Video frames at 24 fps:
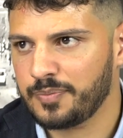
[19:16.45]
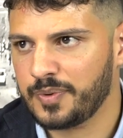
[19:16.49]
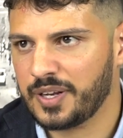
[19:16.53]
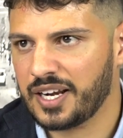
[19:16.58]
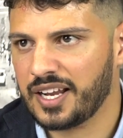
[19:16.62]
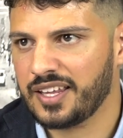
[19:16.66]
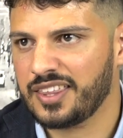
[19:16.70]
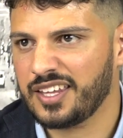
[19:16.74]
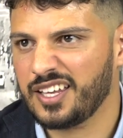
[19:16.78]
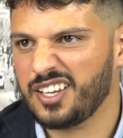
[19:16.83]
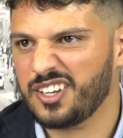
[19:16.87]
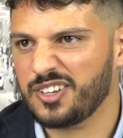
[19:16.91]
But I
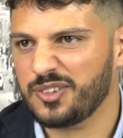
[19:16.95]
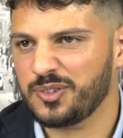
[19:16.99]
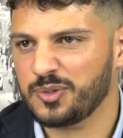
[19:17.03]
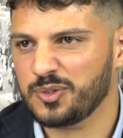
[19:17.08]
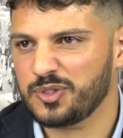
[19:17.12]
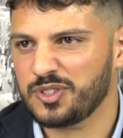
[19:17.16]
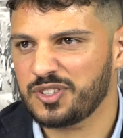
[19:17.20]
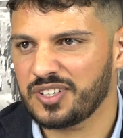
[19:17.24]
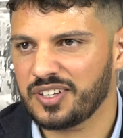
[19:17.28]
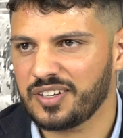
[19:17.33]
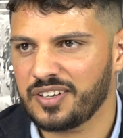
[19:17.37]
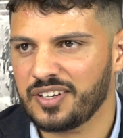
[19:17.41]
think
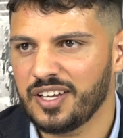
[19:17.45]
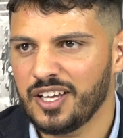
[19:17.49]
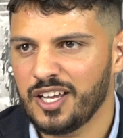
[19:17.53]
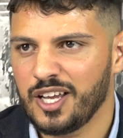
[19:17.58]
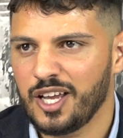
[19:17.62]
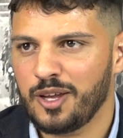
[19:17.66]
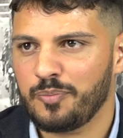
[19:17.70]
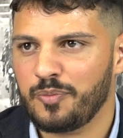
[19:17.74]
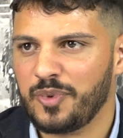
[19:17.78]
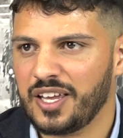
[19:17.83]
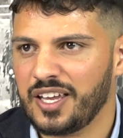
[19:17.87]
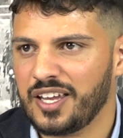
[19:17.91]
also
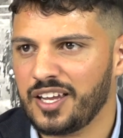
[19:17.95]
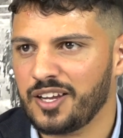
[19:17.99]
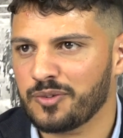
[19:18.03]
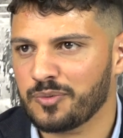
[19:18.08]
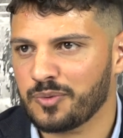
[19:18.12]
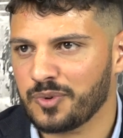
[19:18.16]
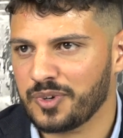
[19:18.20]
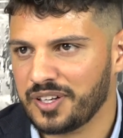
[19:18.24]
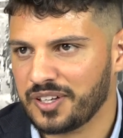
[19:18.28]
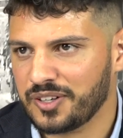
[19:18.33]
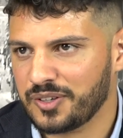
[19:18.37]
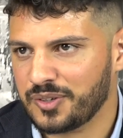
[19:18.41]
being
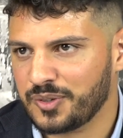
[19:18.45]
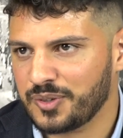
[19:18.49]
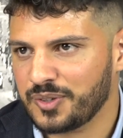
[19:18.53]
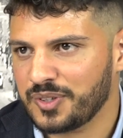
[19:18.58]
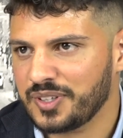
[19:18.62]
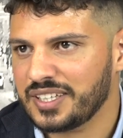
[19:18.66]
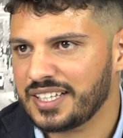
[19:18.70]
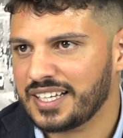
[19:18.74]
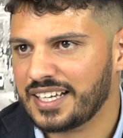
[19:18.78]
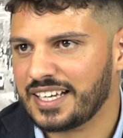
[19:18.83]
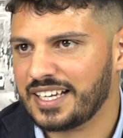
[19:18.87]
real